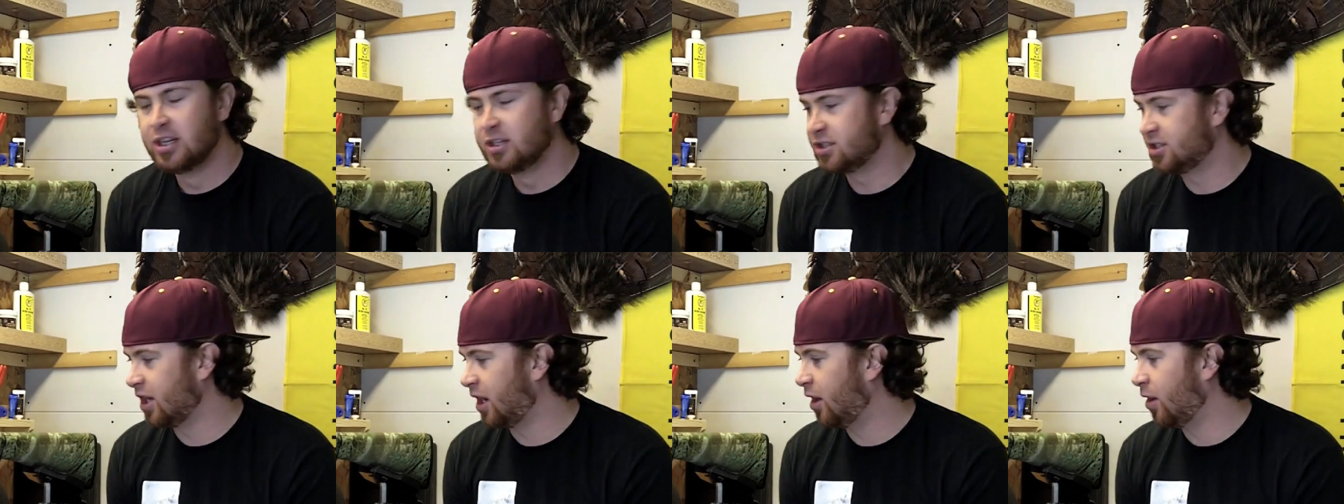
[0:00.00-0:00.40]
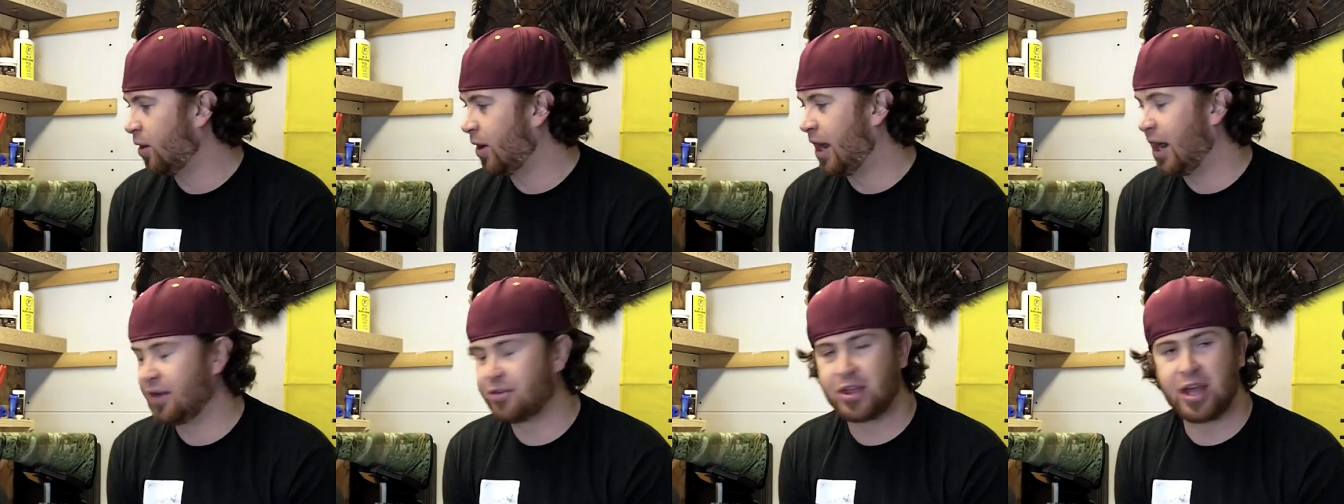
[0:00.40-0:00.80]

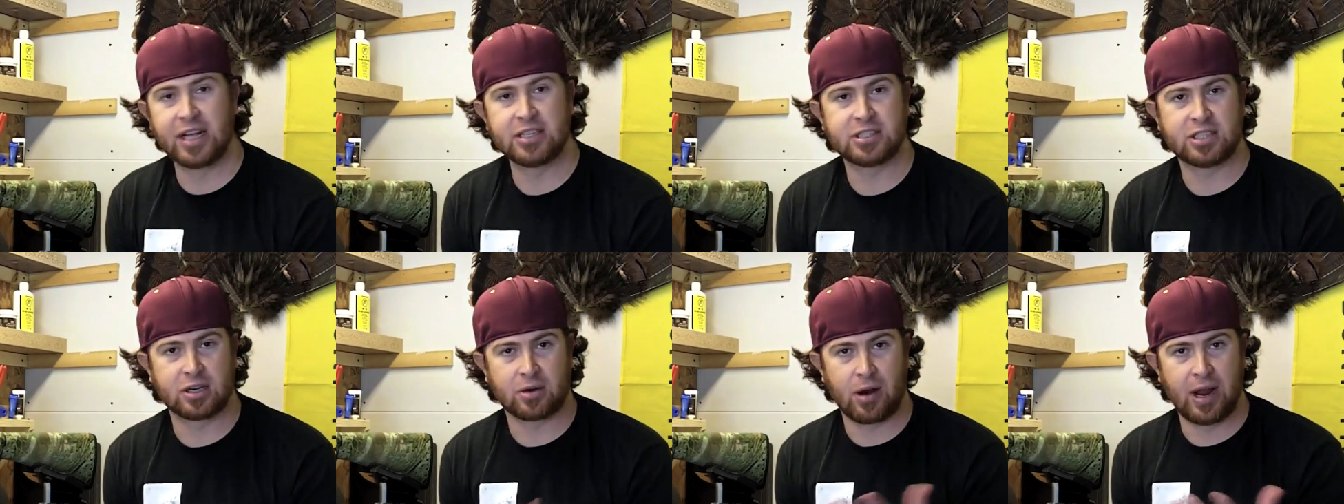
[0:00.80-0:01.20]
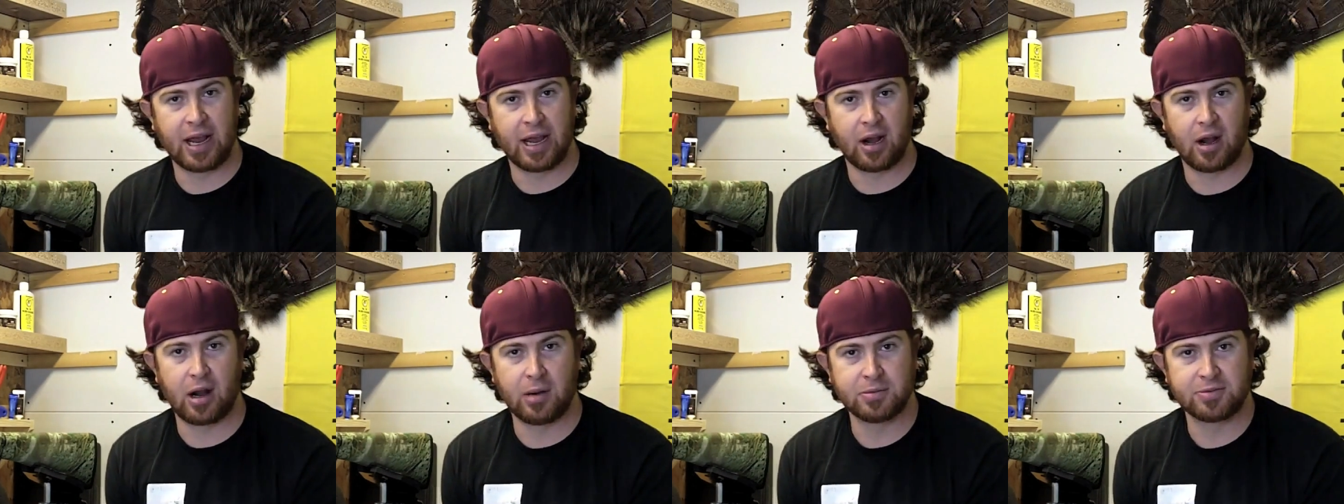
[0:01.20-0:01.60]
So thanks to
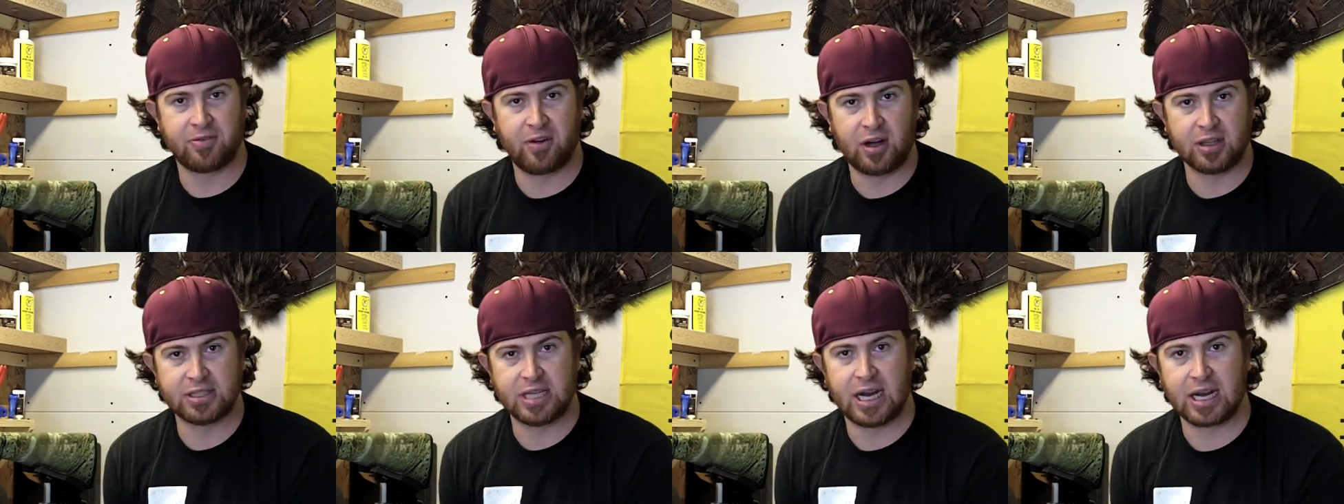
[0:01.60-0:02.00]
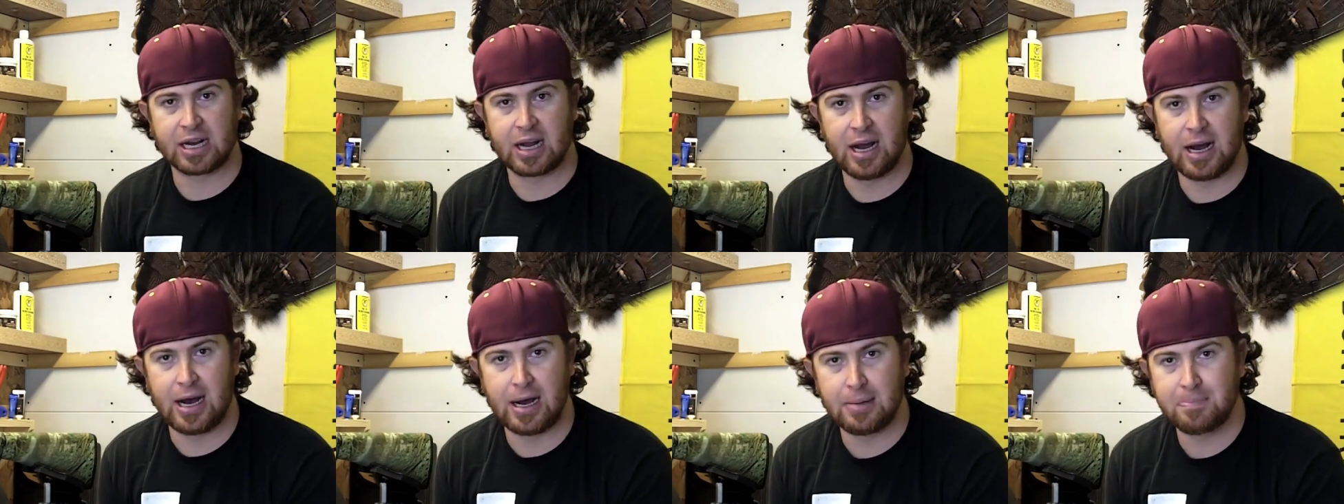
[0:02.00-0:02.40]
Greg at
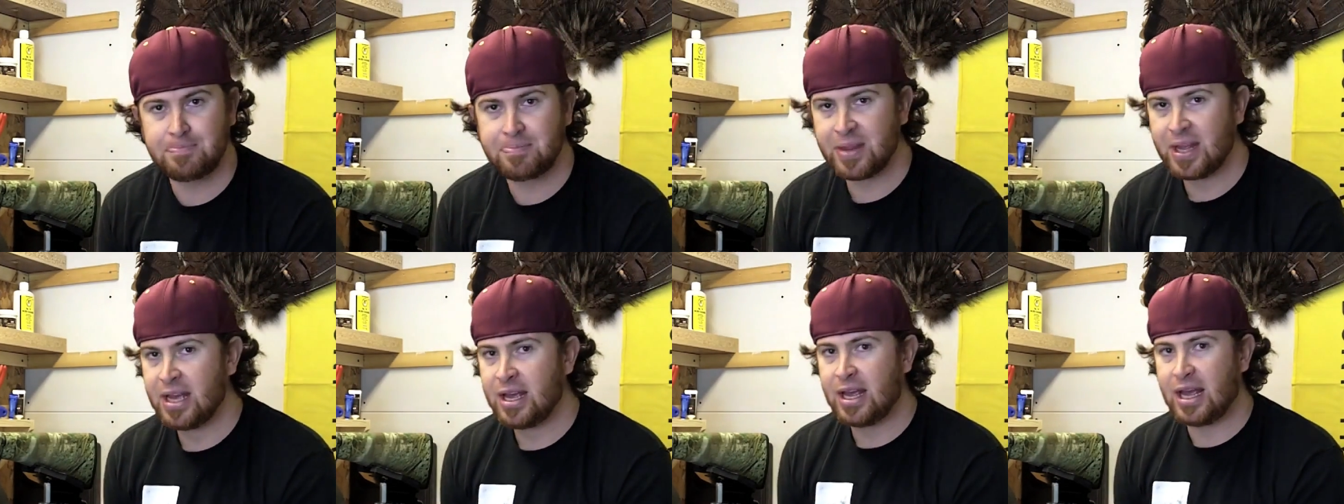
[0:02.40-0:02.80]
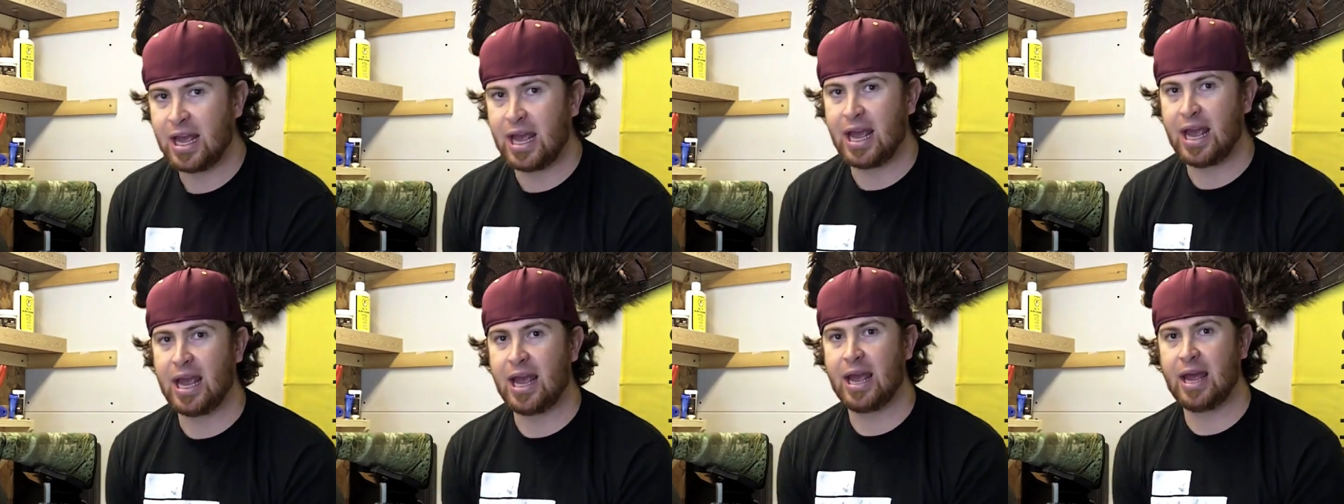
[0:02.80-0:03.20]
armsvault.com,
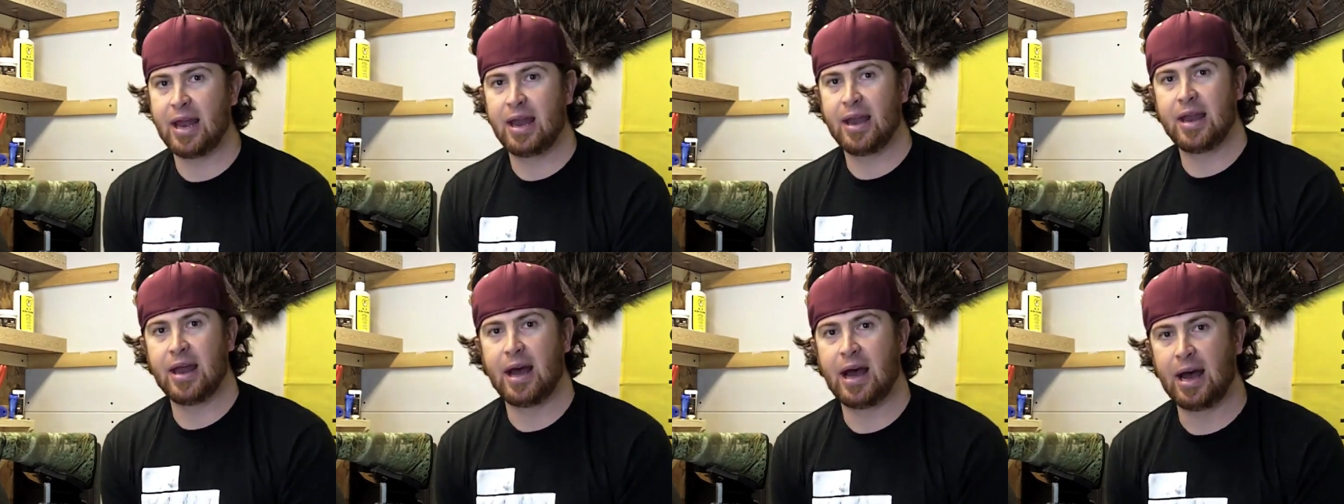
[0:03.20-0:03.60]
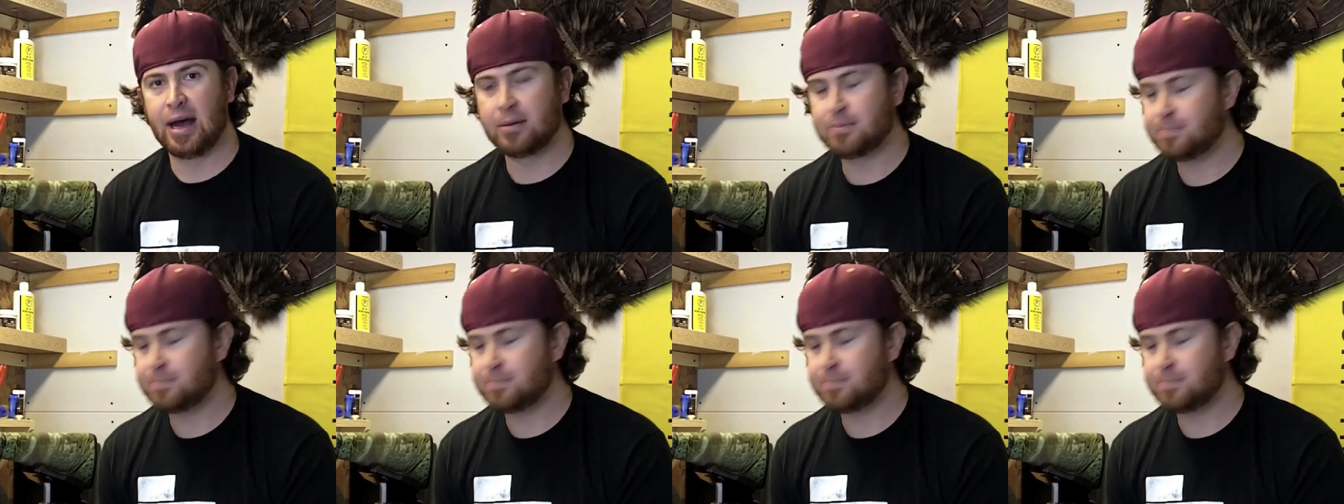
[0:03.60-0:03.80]
and